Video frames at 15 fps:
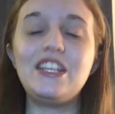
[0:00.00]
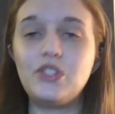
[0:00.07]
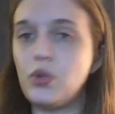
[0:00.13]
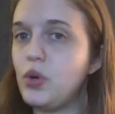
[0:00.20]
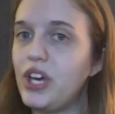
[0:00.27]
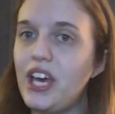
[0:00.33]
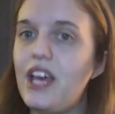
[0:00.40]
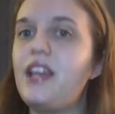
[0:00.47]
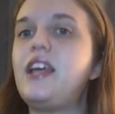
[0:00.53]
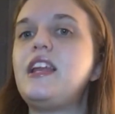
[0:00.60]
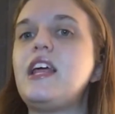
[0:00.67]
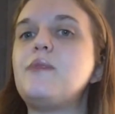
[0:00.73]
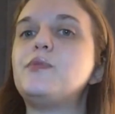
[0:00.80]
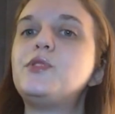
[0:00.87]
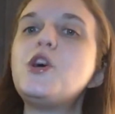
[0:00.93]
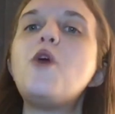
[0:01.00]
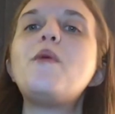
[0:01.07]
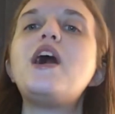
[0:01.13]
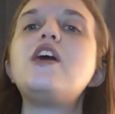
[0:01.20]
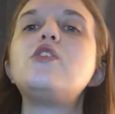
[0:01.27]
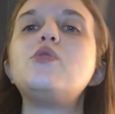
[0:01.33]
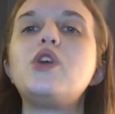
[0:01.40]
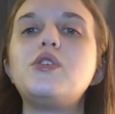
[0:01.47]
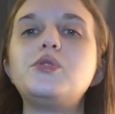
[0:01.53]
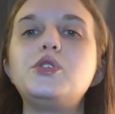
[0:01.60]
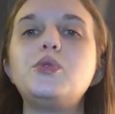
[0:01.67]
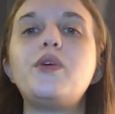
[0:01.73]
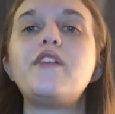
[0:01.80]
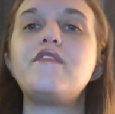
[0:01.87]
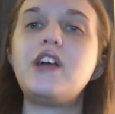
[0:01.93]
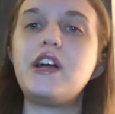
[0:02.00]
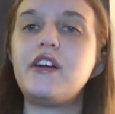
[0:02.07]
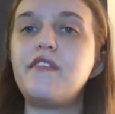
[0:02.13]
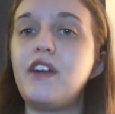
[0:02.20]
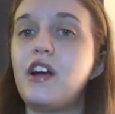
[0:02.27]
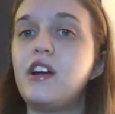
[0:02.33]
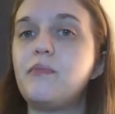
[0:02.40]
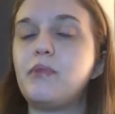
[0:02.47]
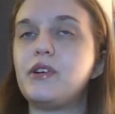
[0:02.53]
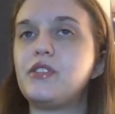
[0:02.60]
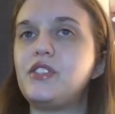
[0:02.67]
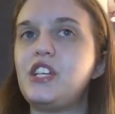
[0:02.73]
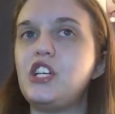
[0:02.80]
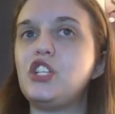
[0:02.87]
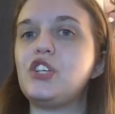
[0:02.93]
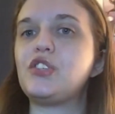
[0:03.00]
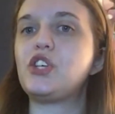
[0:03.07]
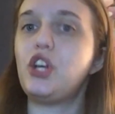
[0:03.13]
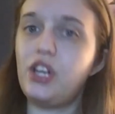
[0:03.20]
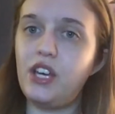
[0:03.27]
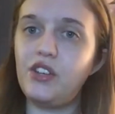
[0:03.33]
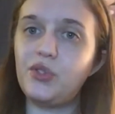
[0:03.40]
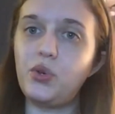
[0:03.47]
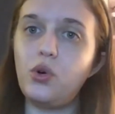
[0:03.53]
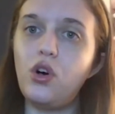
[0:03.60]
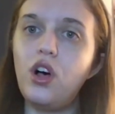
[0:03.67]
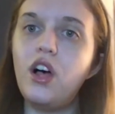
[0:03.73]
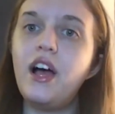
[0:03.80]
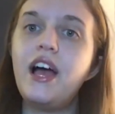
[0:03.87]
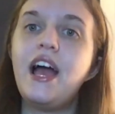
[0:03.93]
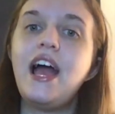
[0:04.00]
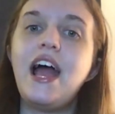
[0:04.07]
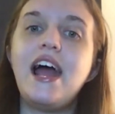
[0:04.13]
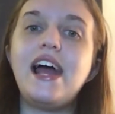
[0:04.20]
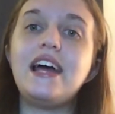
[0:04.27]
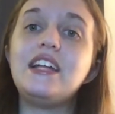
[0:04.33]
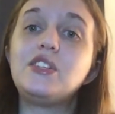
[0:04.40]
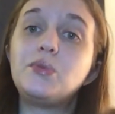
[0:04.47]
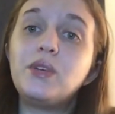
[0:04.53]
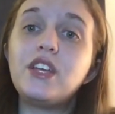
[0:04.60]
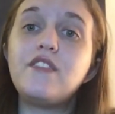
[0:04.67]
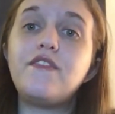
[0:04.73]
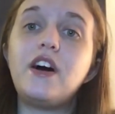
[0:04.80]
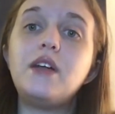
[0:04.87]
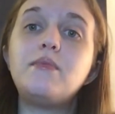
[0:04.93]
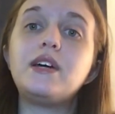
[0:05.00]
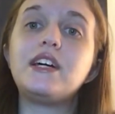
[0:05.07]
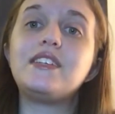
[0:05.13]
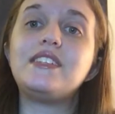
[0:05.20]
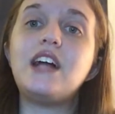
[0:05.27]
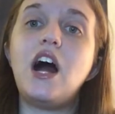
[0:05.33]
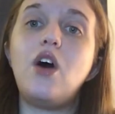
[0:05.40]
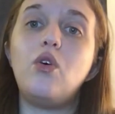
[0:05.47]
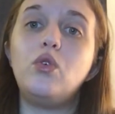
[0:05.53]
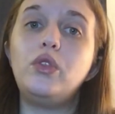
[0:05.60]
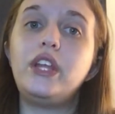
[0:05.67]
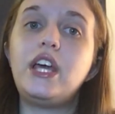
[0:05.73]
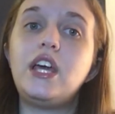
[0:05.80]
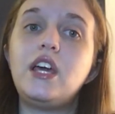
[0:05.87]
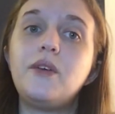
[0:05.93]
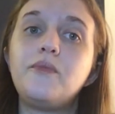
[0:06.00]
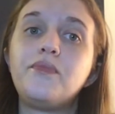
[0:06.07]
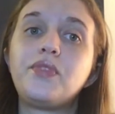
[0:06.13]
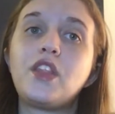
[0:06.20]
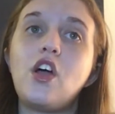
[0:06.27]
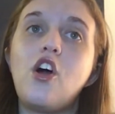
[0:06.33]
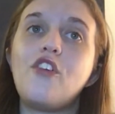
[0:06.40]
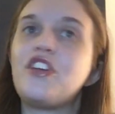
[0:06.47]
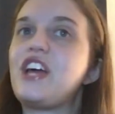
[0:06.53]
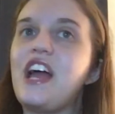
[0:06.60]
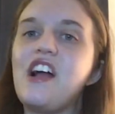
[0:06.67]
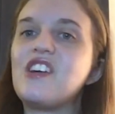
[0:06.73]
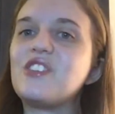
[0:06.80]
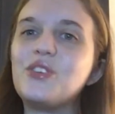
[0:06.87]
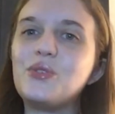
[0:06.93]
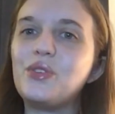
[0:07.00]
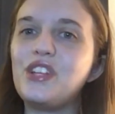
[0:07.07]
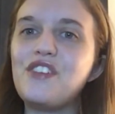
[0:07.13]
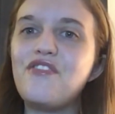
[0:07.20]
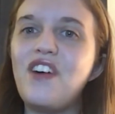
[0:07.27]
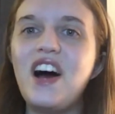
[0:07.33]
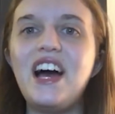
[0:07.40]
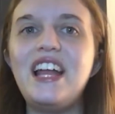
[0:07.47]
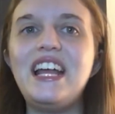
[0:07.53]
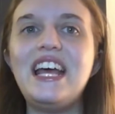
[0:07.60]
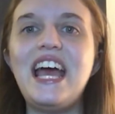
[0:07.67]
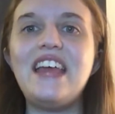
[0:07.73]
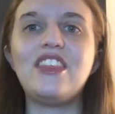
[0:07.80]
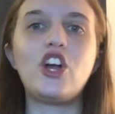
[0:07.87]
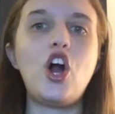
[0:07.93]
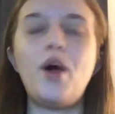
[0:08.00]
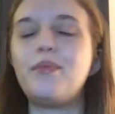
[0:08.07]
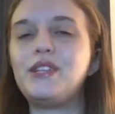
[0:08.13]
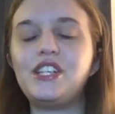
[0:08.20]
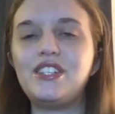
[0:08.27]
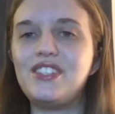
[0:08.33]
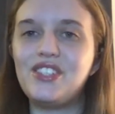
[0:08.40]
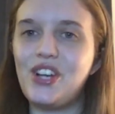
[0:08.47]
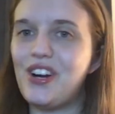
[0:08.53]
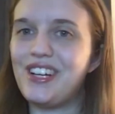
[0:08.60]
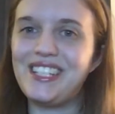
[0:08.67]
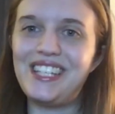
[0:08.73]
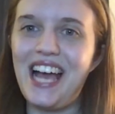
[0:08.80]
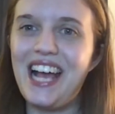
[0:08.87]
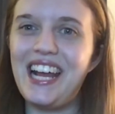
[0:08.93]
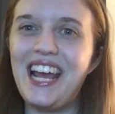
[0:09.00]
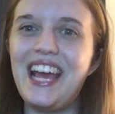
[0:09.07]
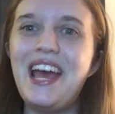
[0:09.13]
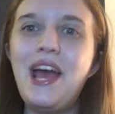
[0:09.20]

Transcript: school kid named Soma who goes to a very, very prestigious cooking school. And it's really fun because not only are the characters really fun and the competitions are exciting,